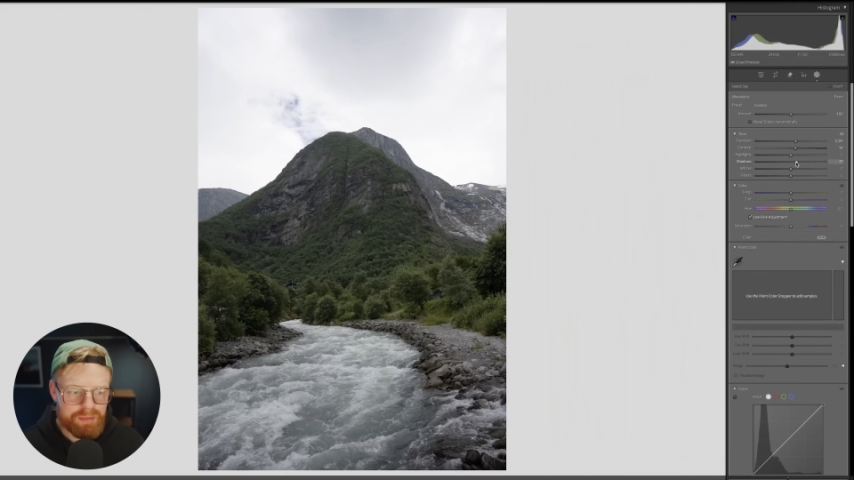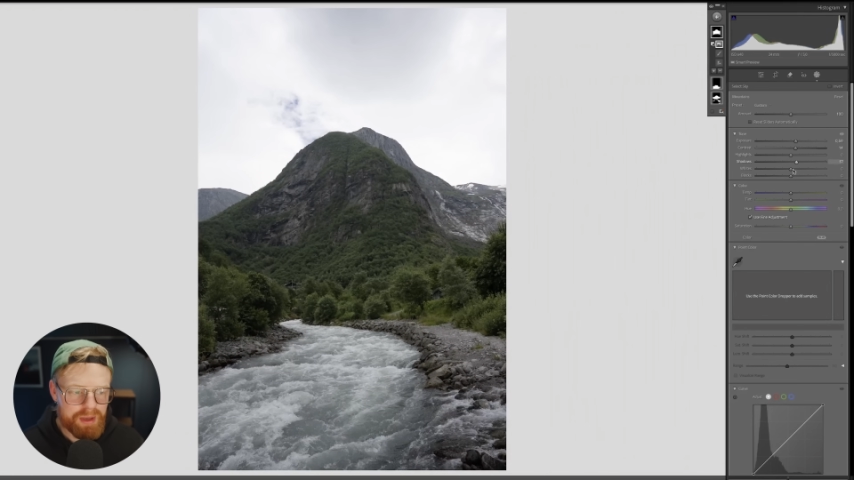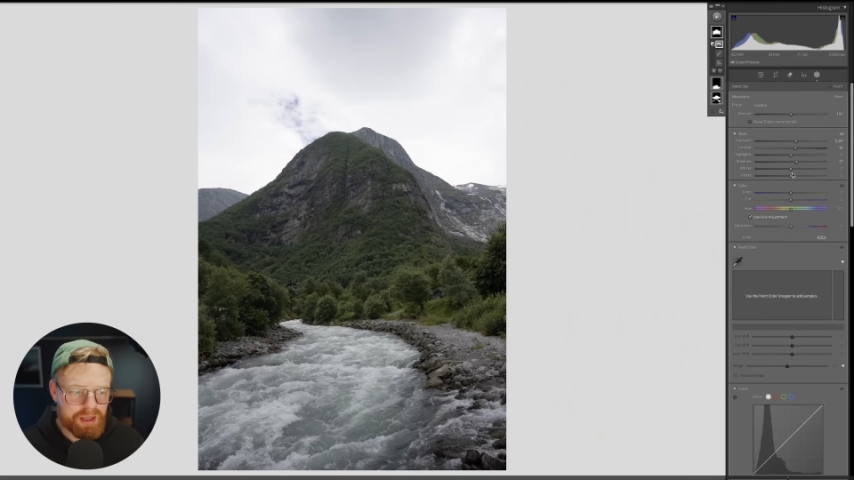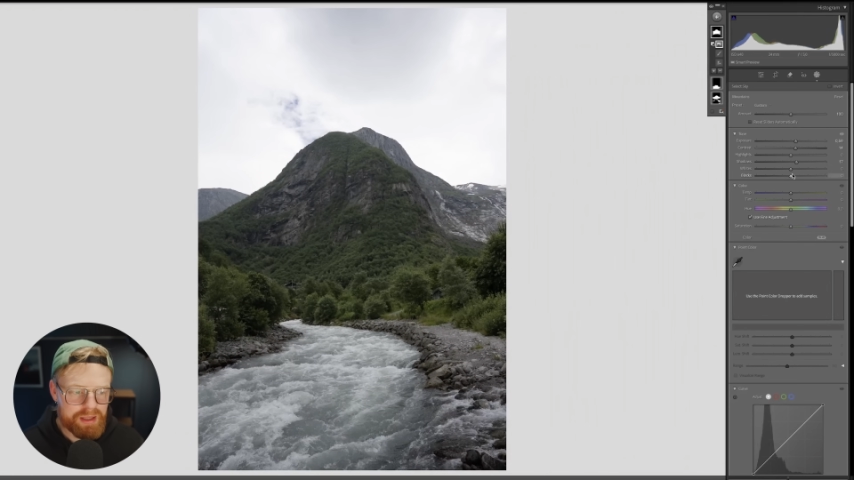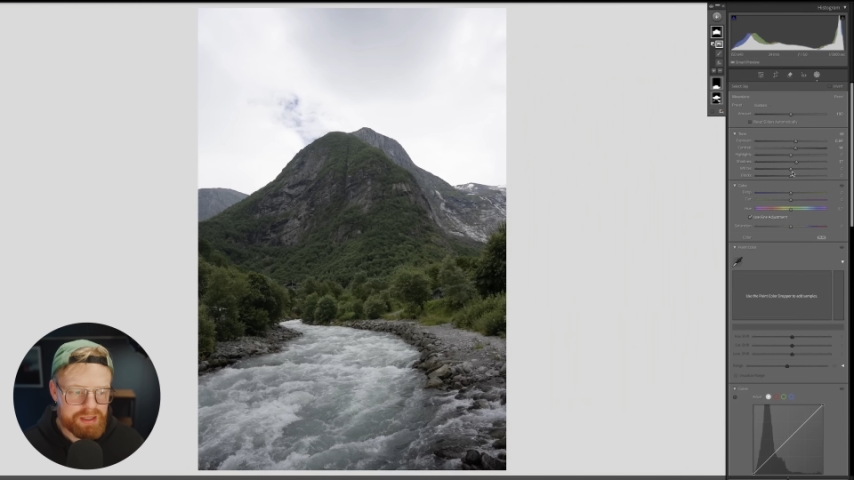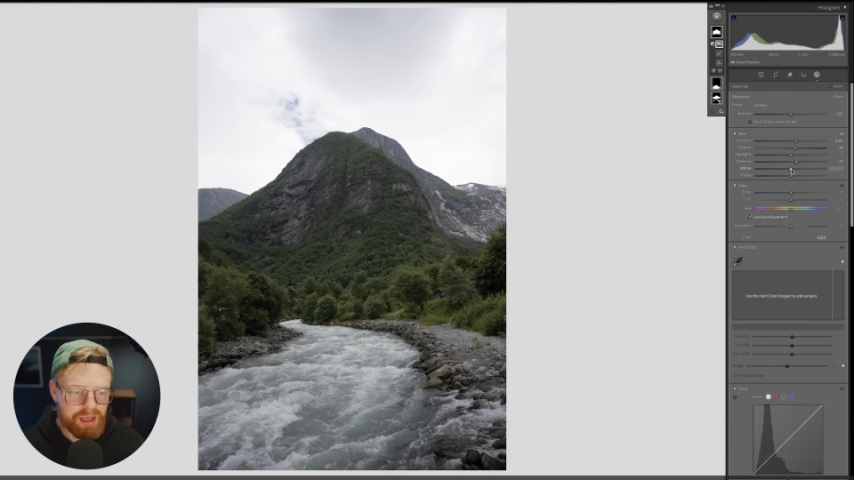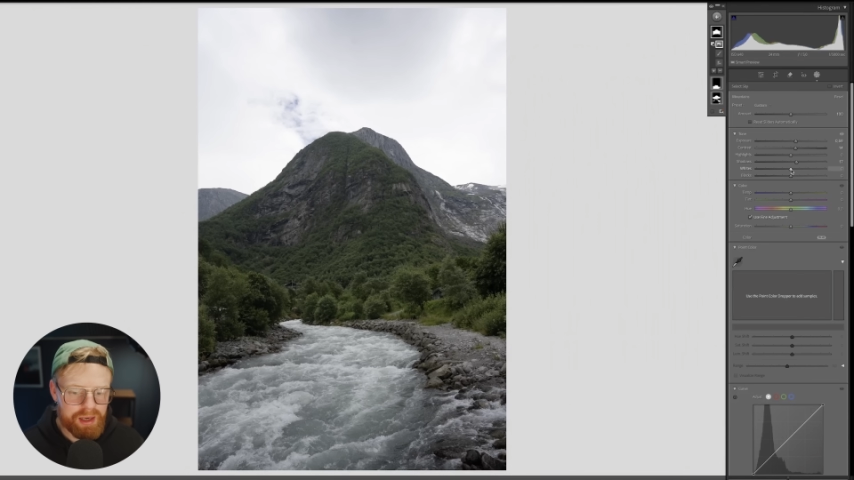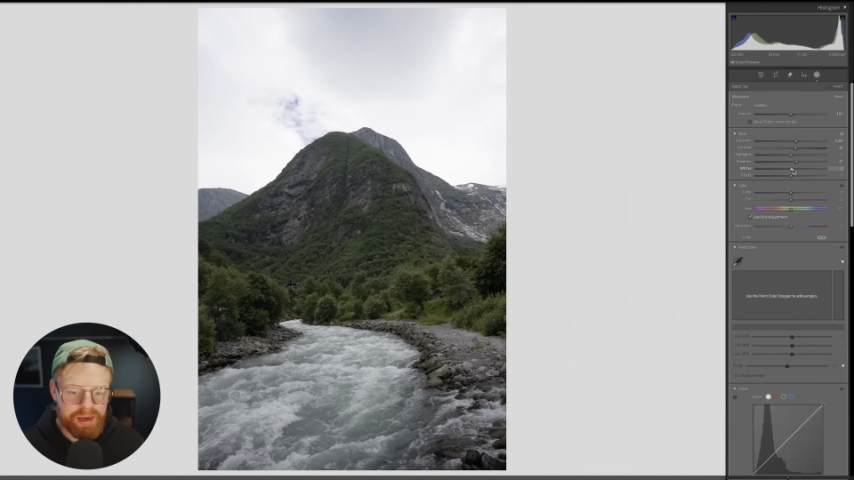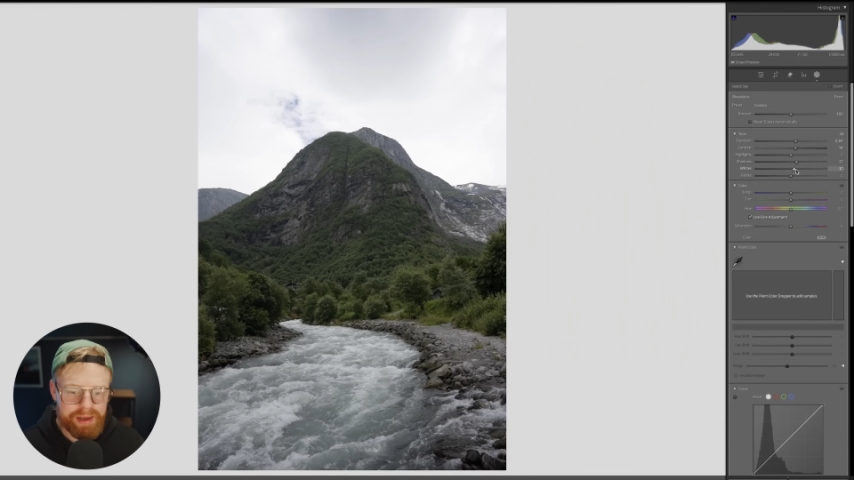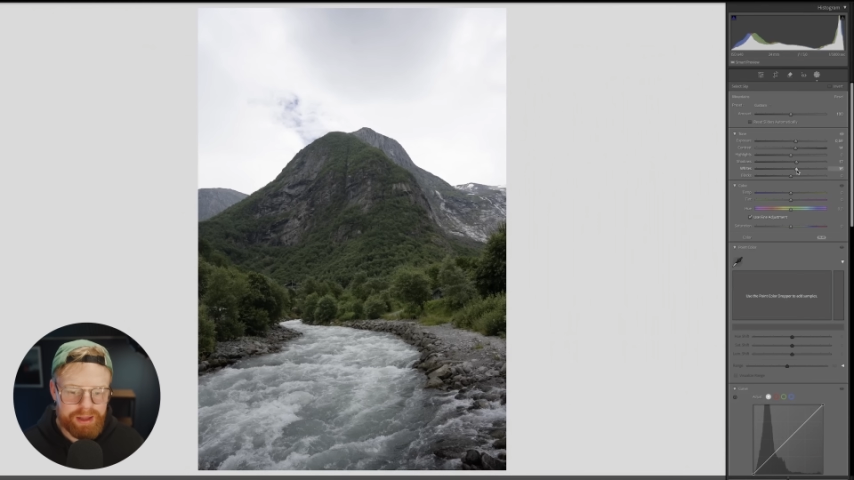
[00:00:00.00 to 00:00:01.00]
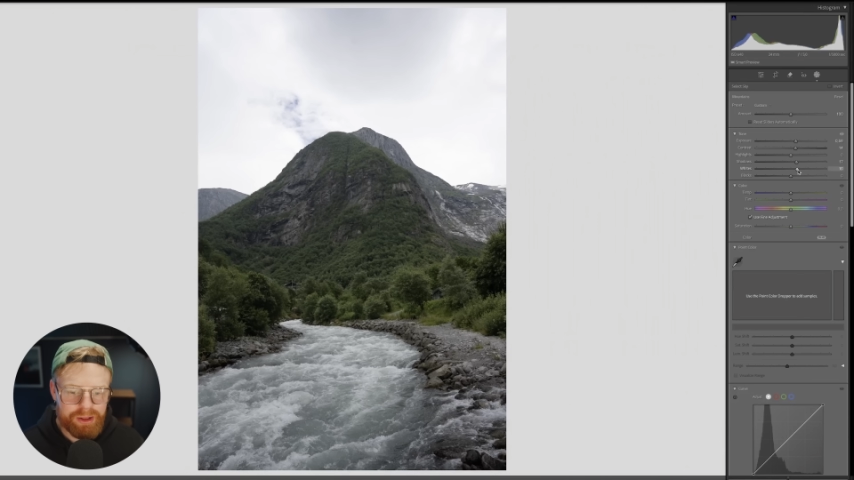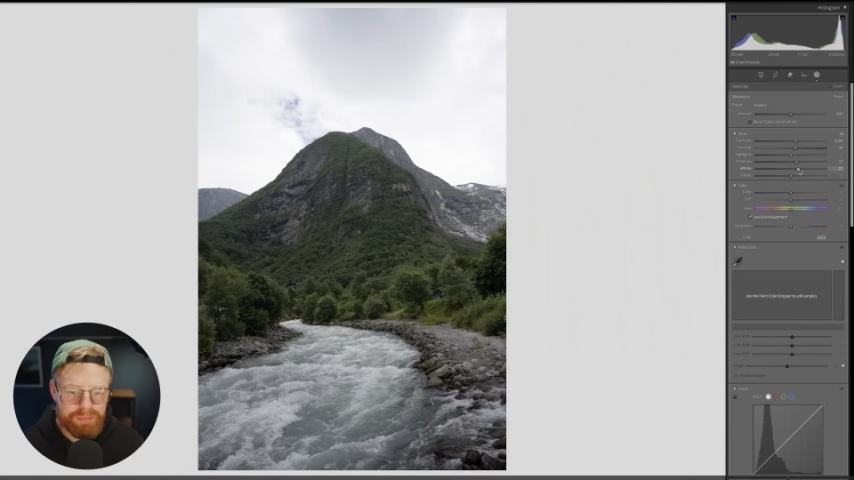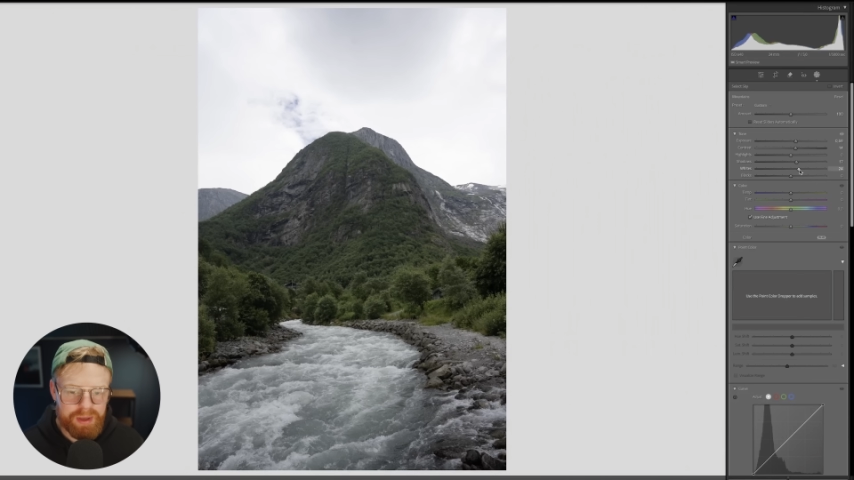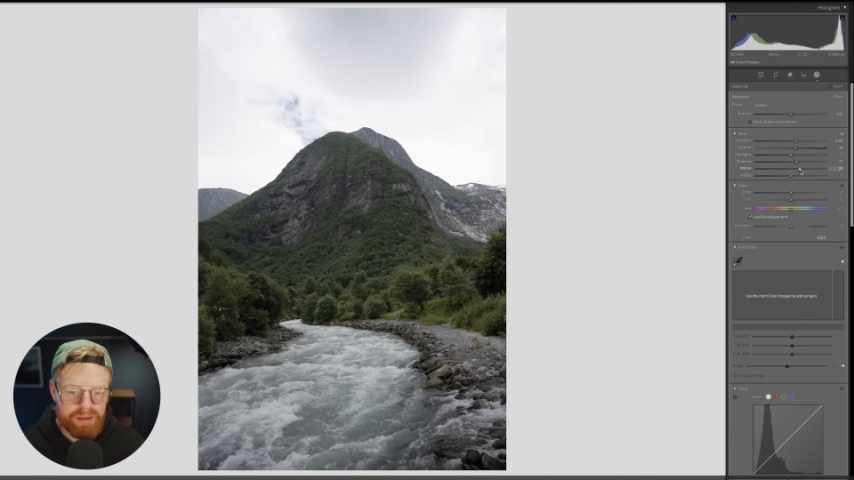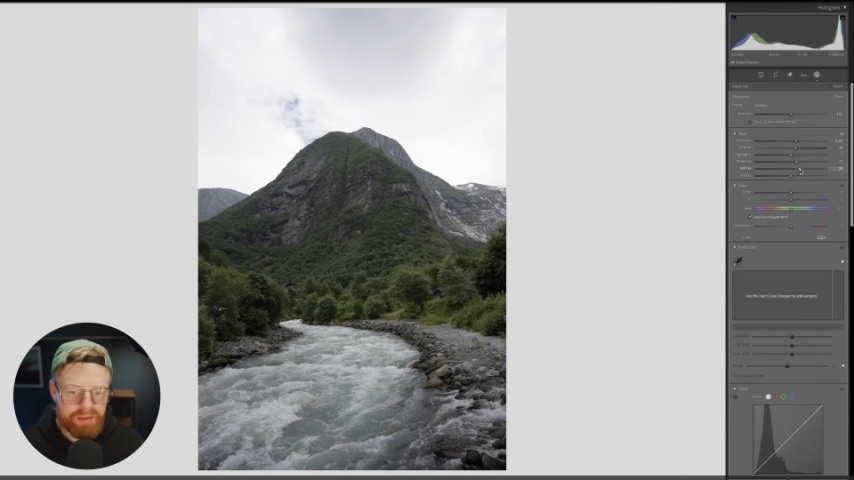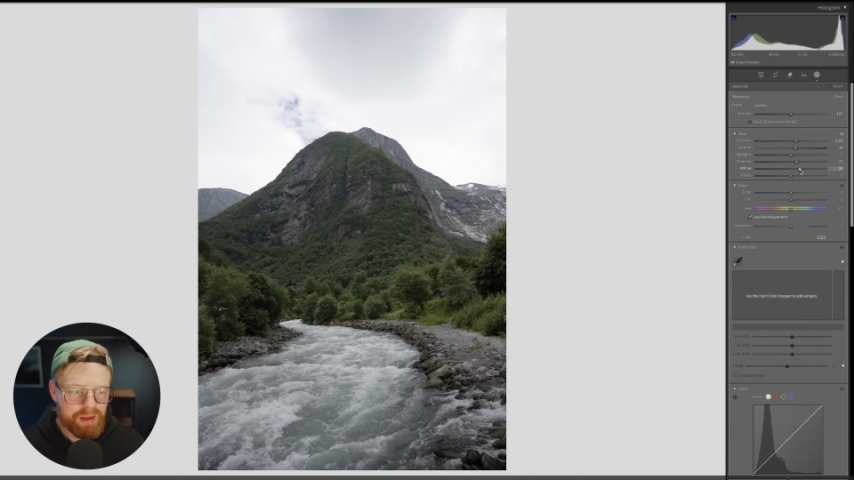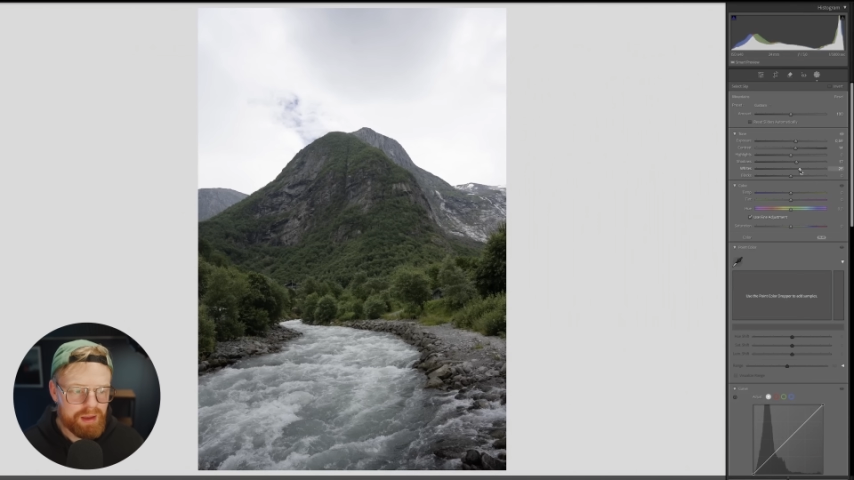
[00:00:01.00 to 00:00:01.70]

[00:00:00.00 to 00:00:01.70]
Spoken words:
make this a little bit